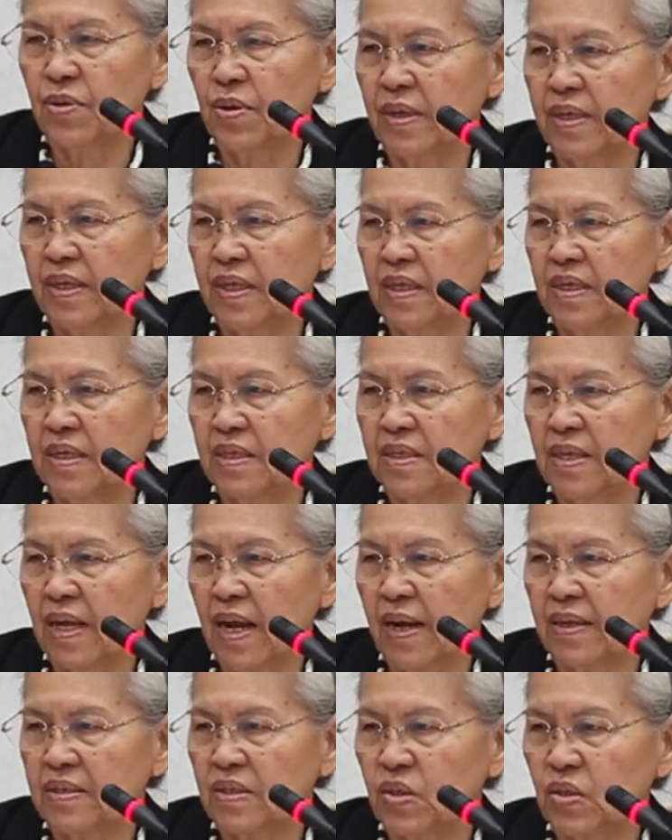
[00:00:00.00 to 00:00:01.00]

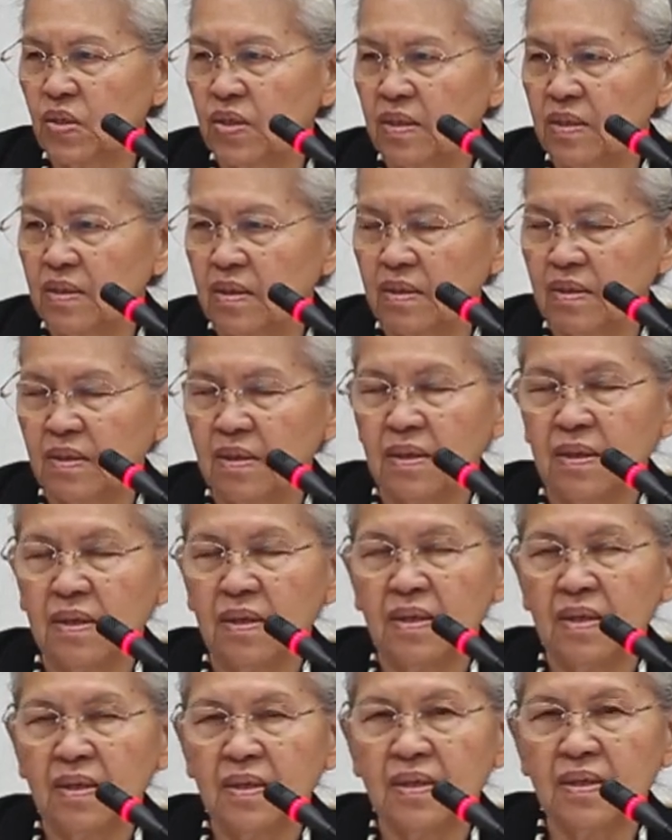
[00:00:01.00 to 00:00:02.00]
interaction
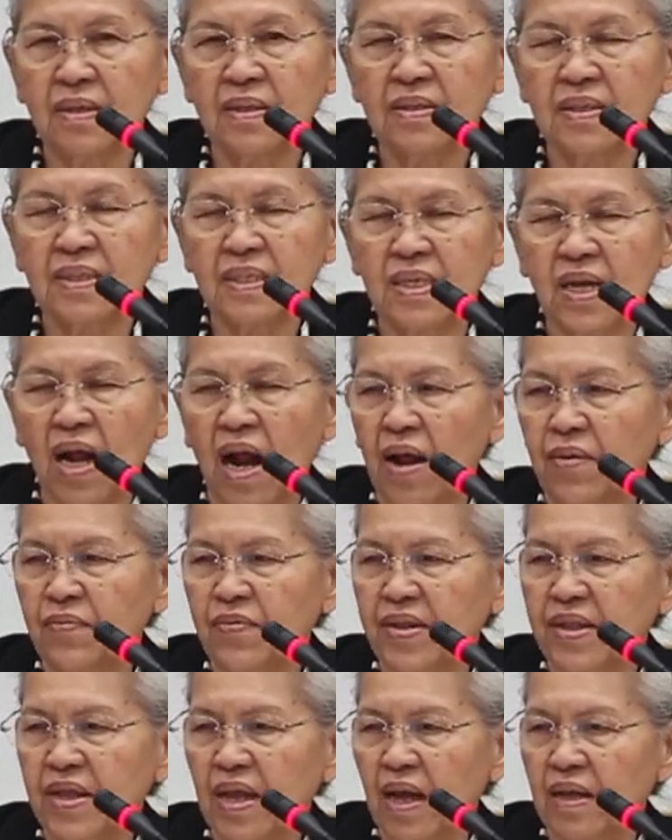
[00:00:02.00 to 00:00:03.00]
style
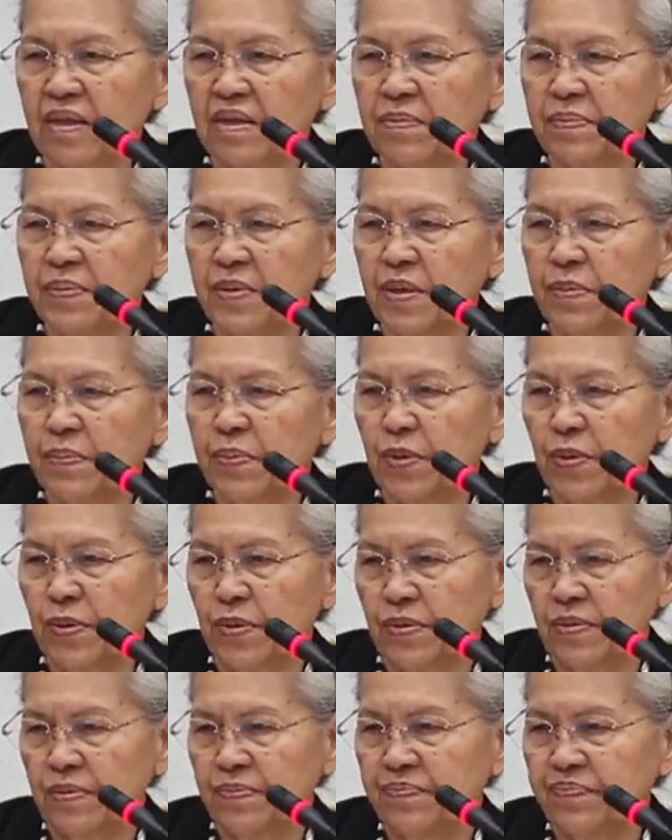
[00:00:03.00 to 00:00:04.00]
with the other
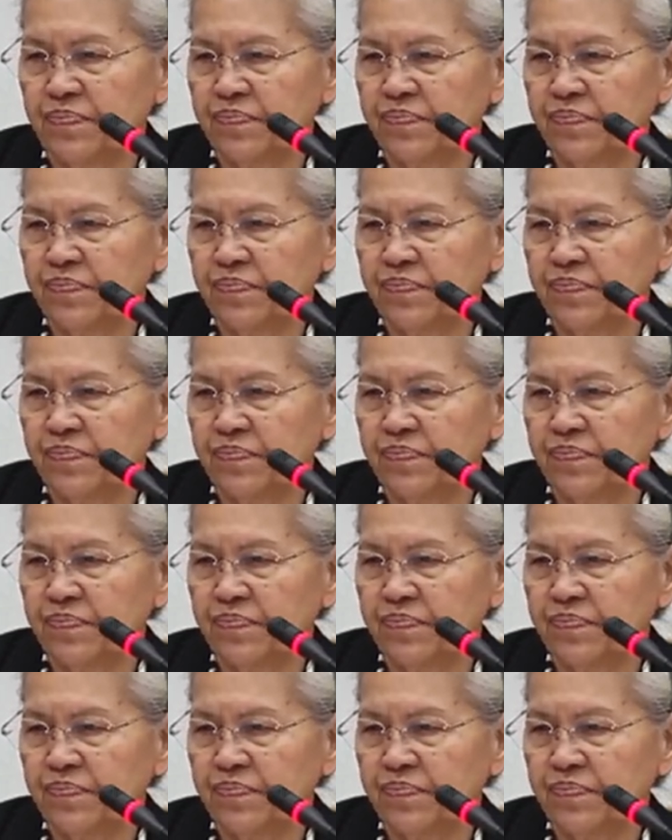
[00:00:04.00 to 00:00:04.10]
people,